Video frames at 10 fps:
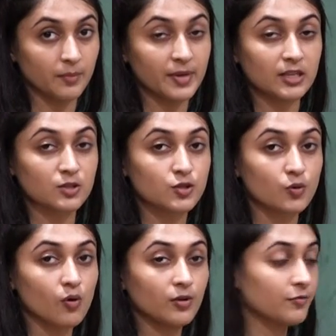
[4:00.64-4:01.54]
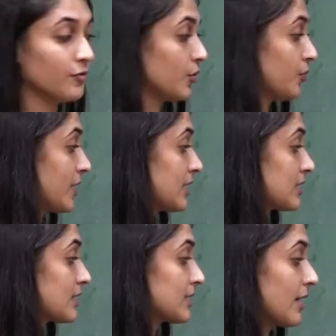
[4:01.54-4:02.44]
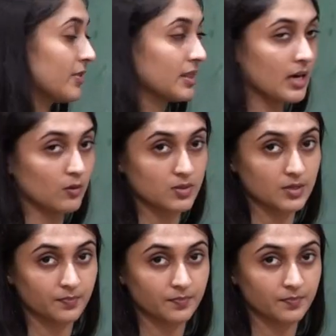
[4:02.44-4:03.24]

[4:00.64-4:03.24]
are being sold for rupees 7,000.